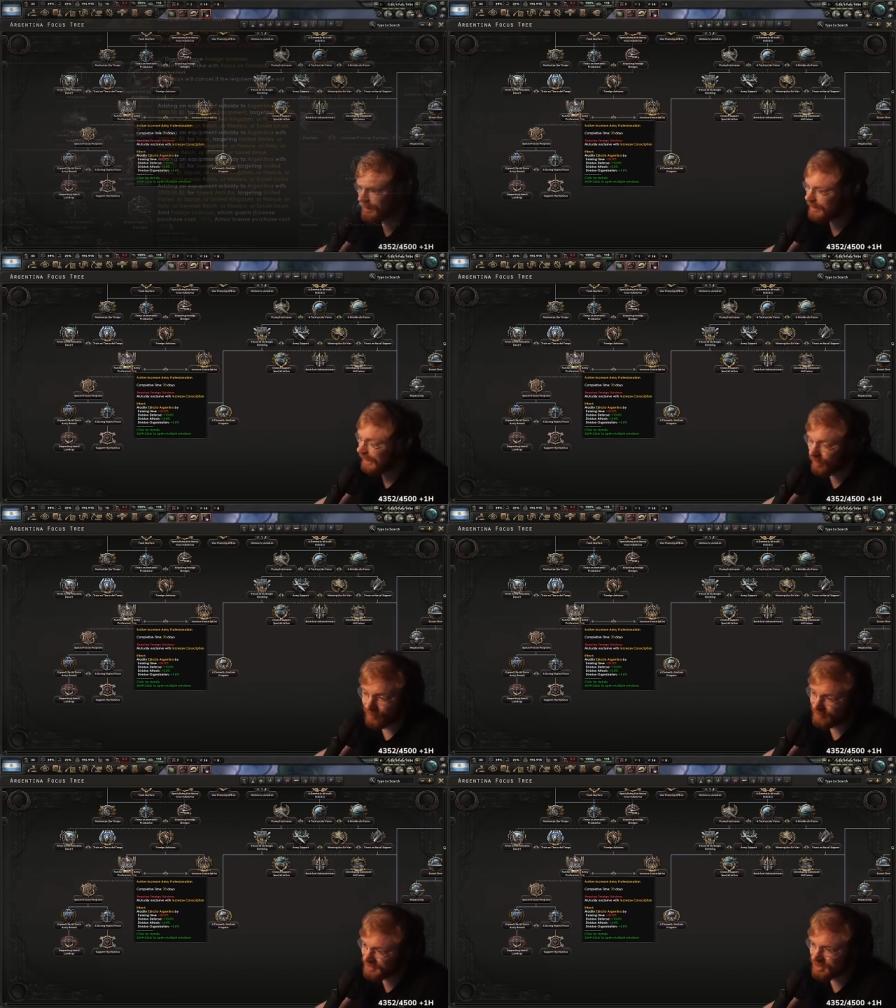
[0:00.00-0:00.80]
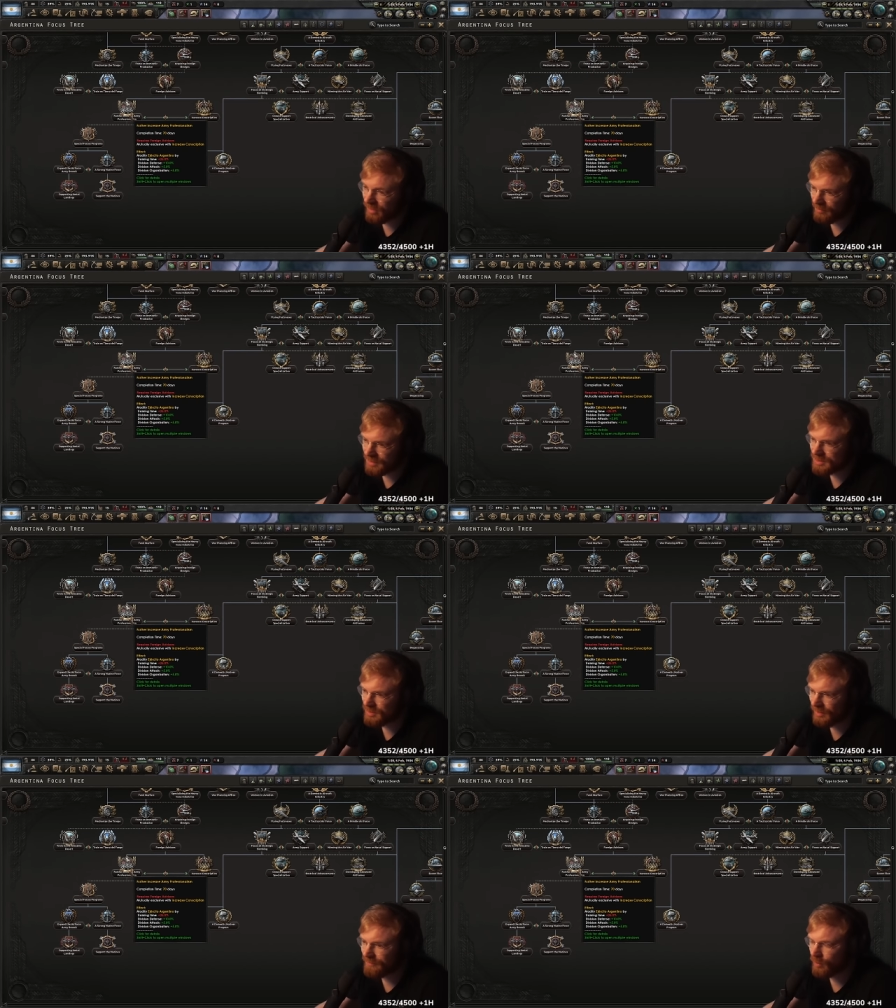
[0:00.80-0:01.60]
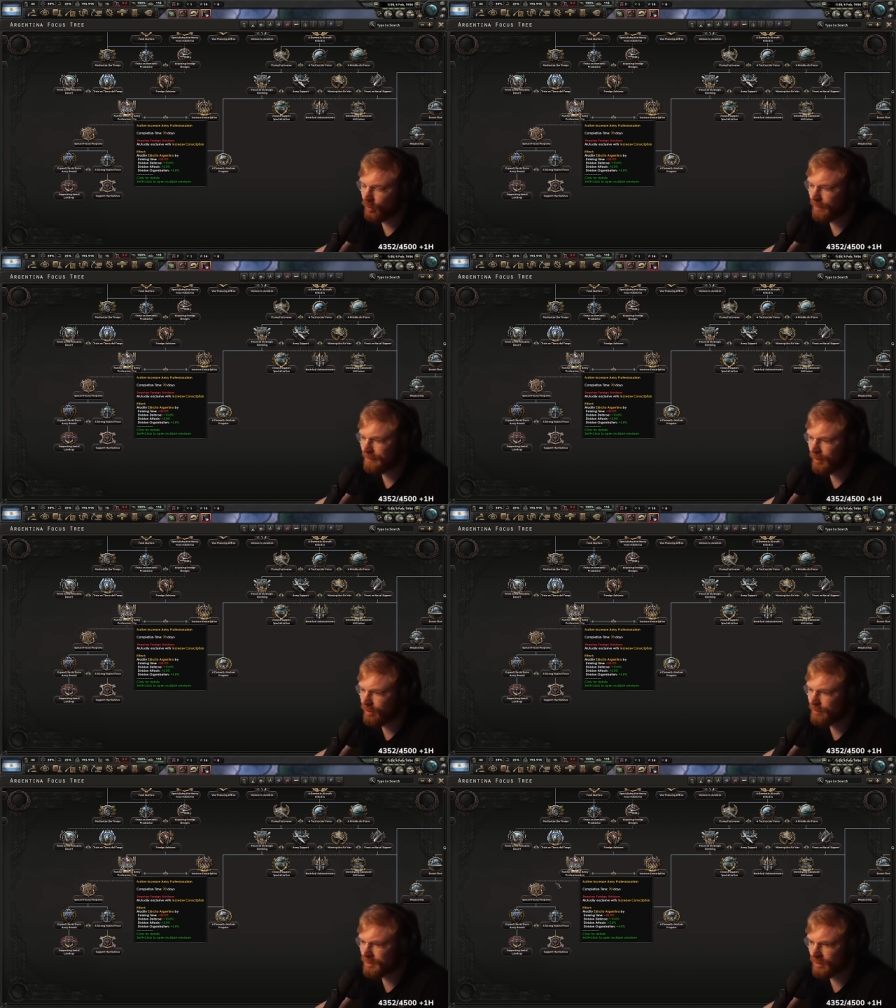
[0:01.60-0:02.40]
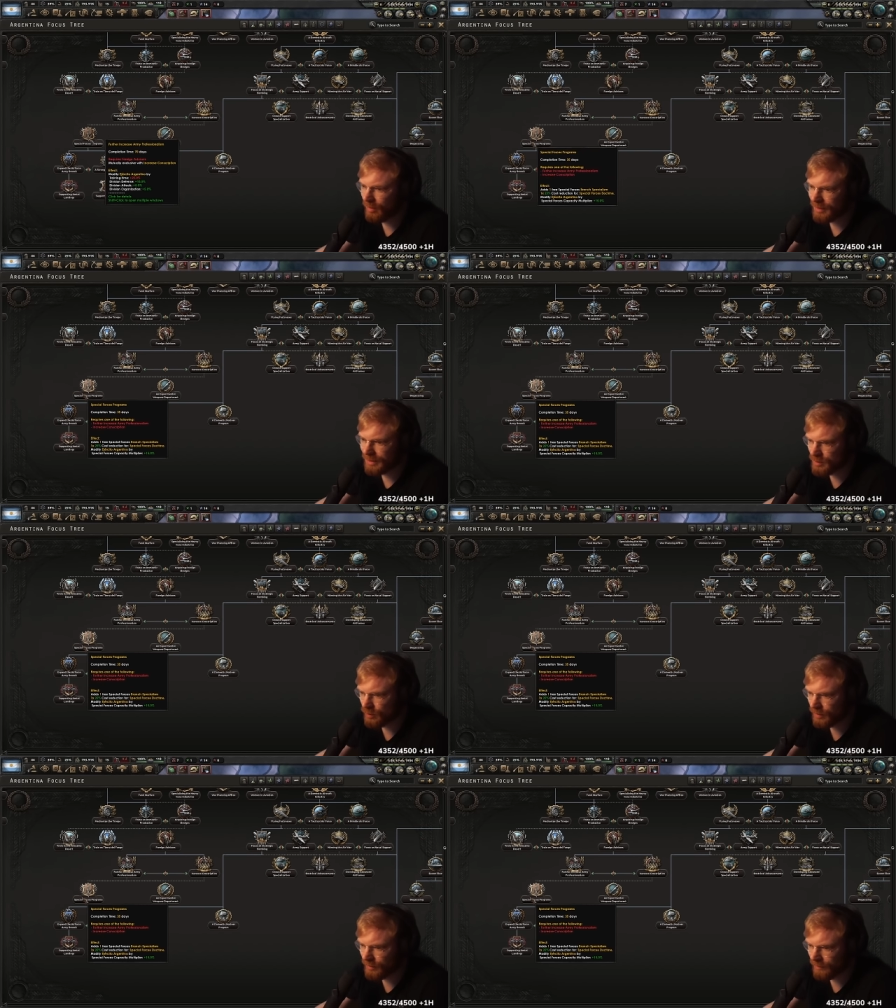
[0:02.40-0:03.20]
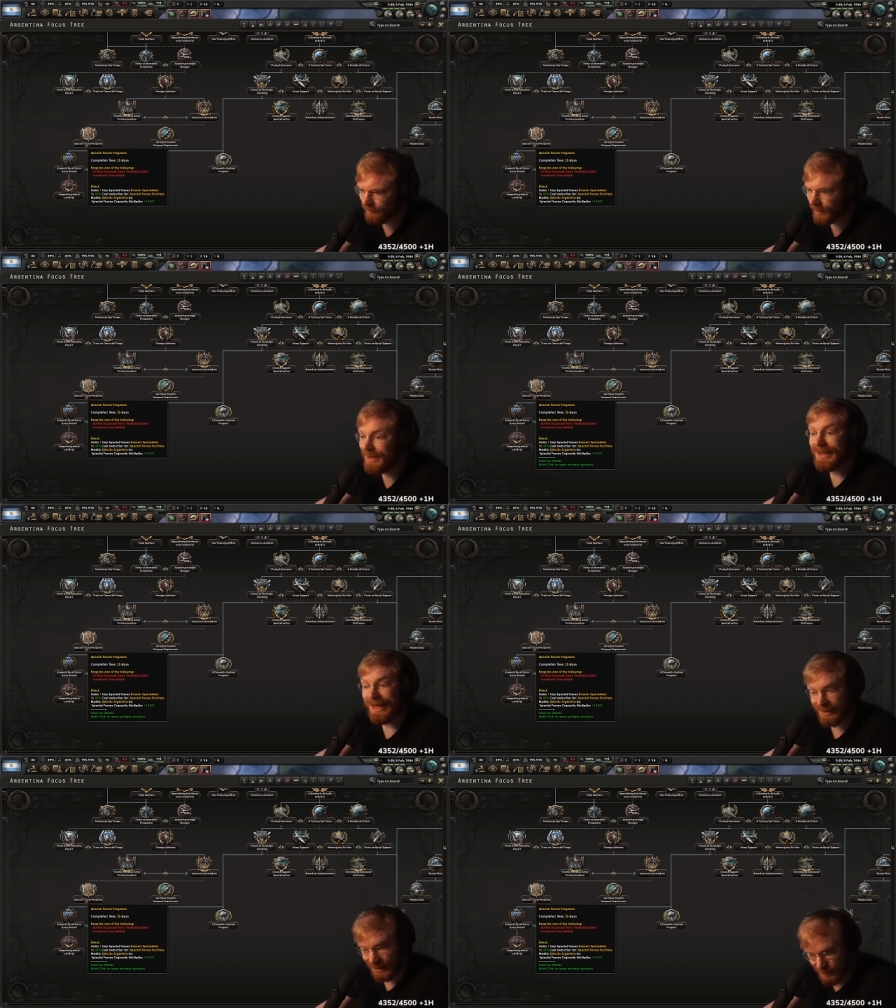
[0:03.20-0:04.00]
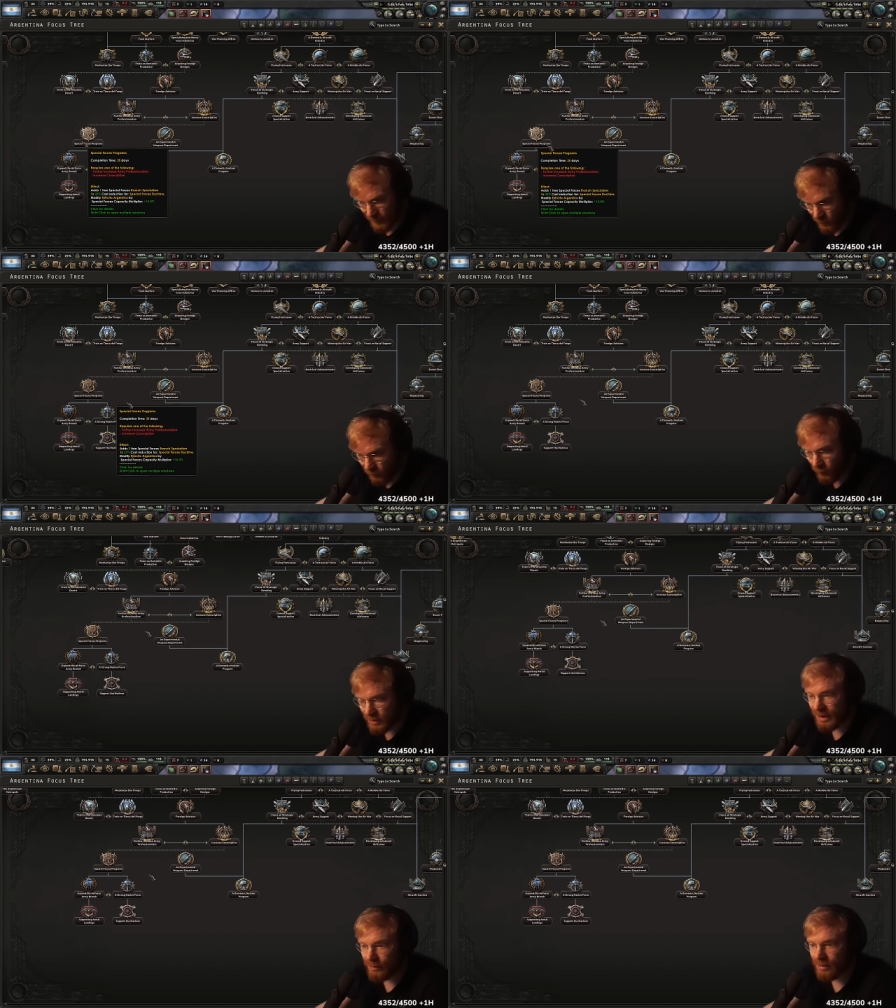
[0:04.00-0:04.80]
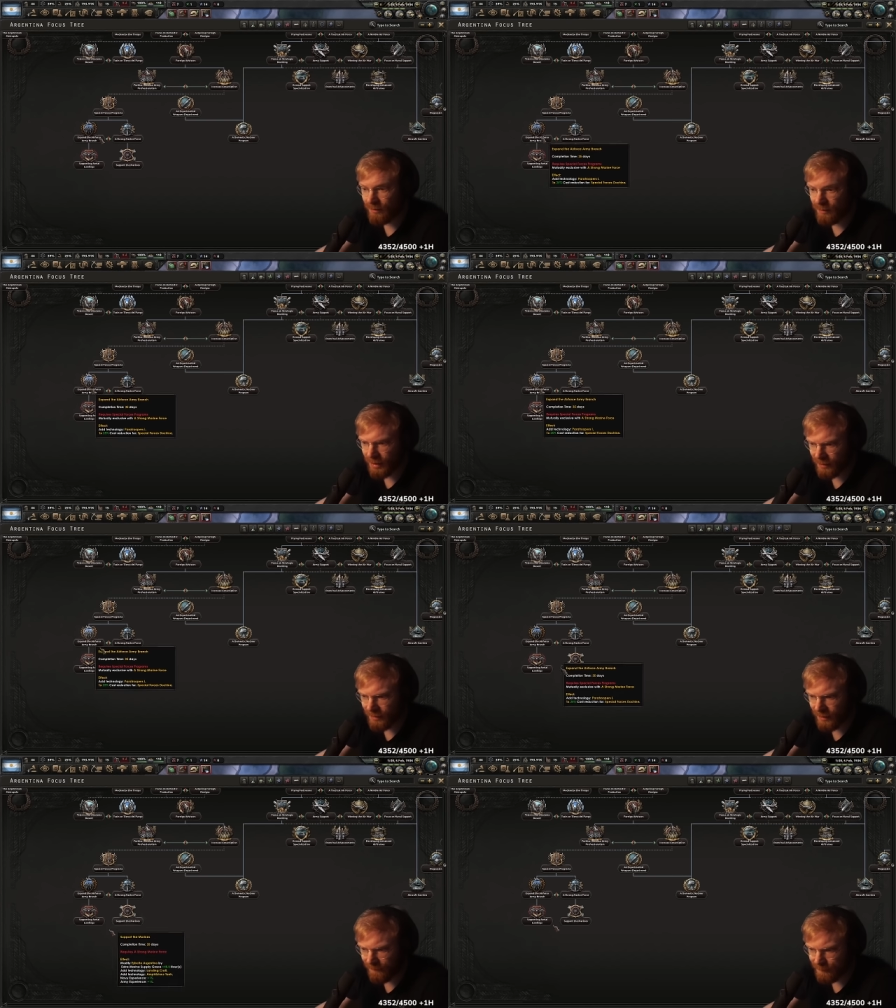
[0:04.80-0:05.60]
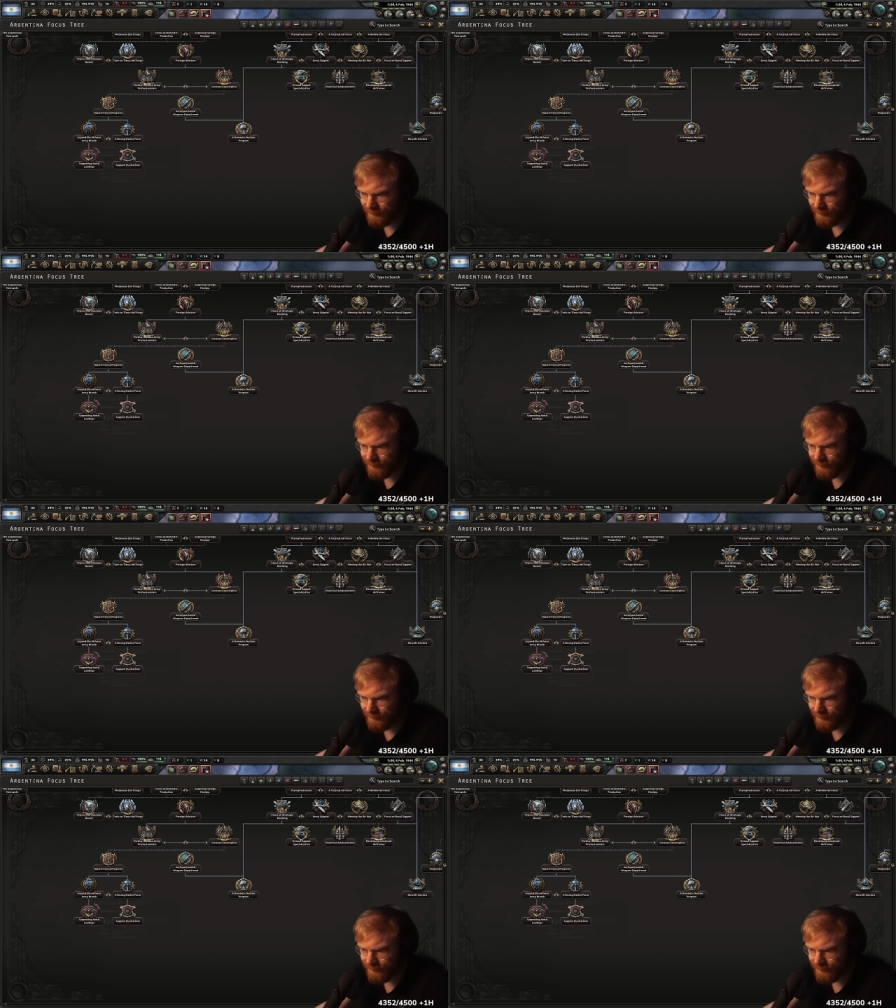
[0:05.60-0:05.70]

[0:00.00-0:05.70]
I love professional armies. You have no manpower, but your army gets ultra good. And then special forces. I was looking for that, yeah.